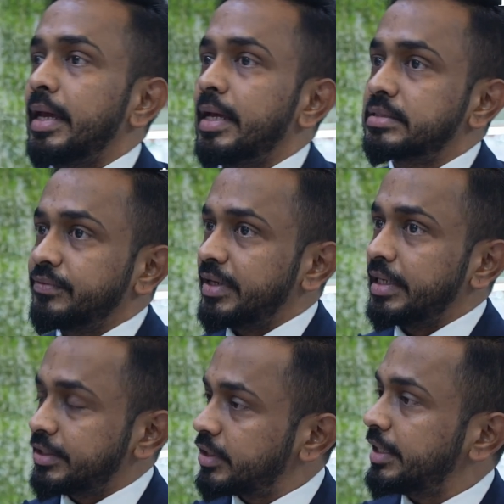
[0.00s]
is we are
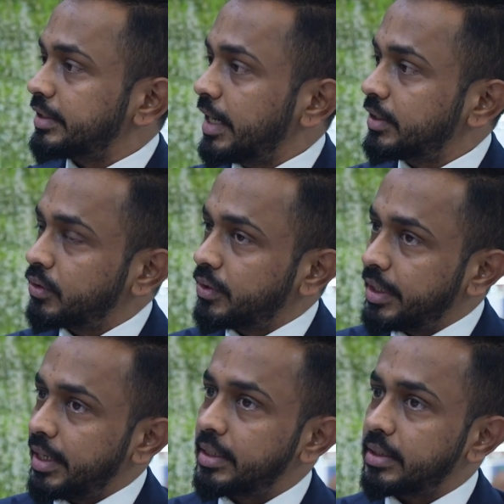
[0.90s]
literally trying to
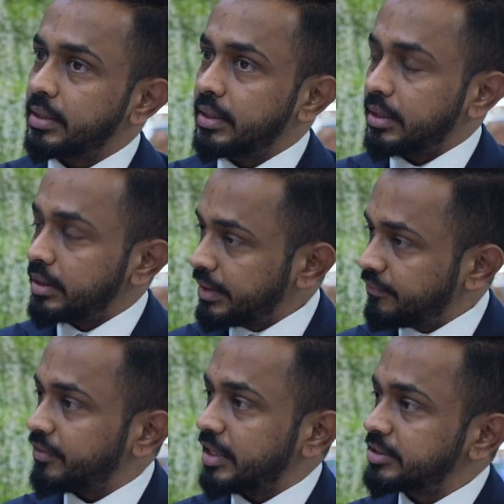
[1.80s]
create an
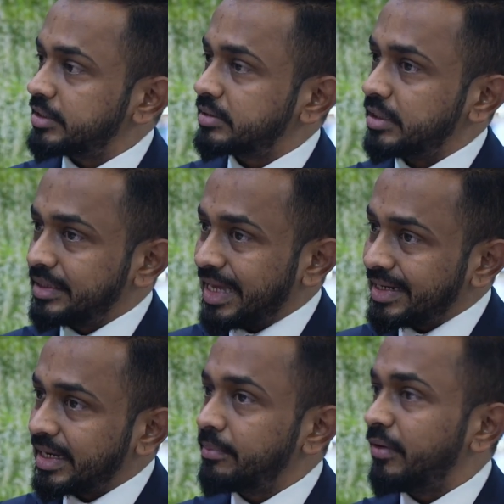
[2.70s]
infrastructure that
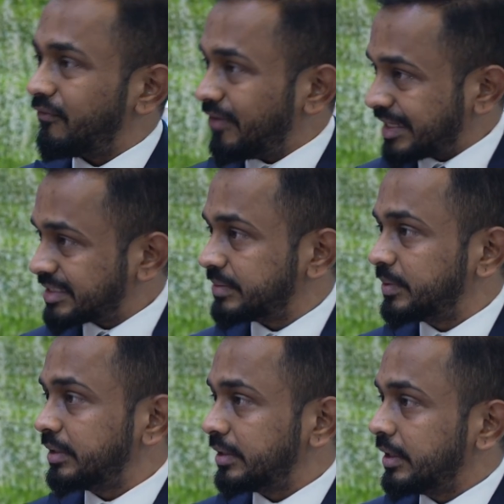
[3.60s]
can be
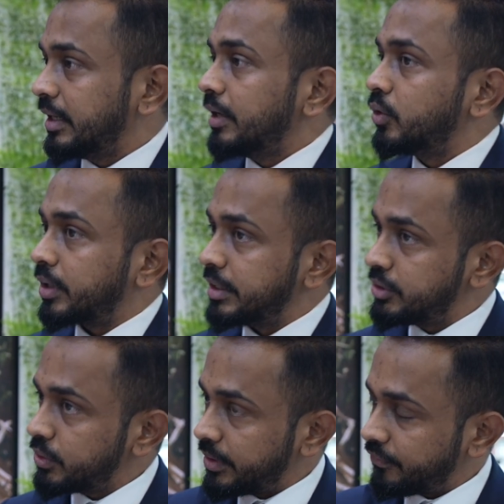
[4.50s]
flexible to
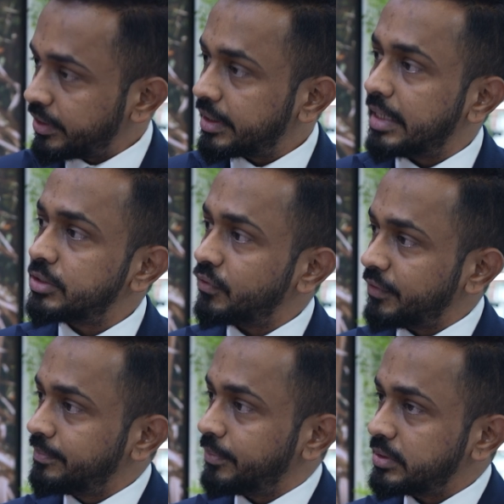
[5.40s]
consume different kinds of
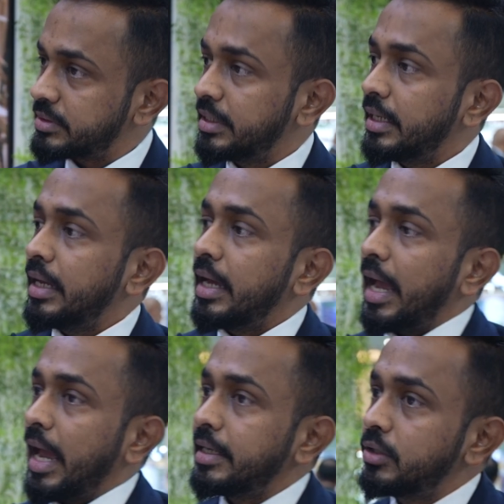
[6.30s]
inputs
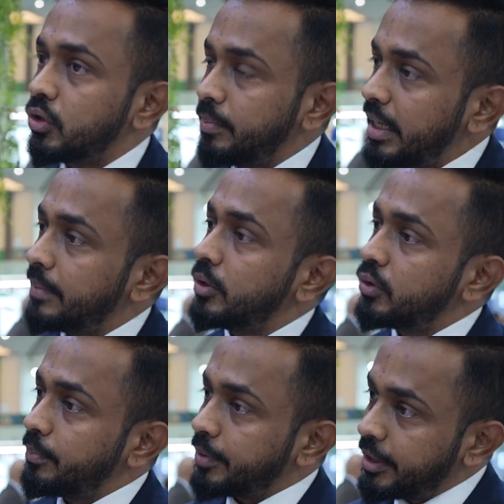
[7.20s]
and to be able
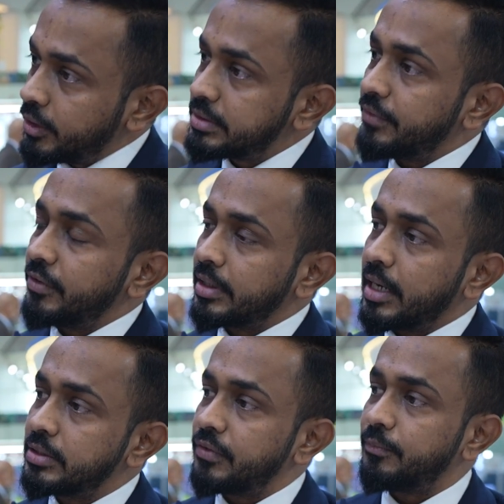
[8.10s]
to produce different
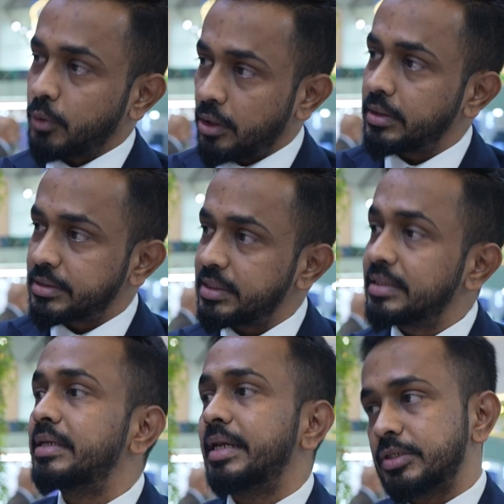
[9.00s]
kinds of products in
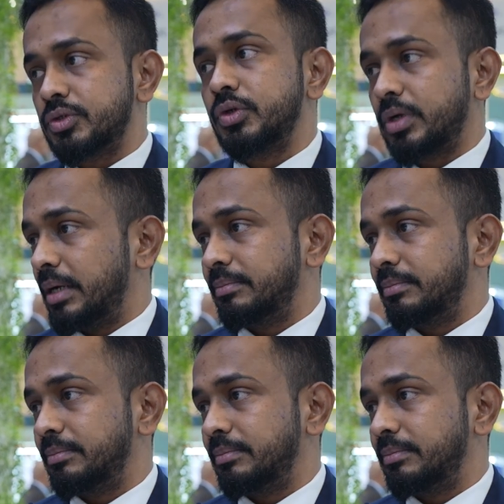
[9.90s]
the days to come.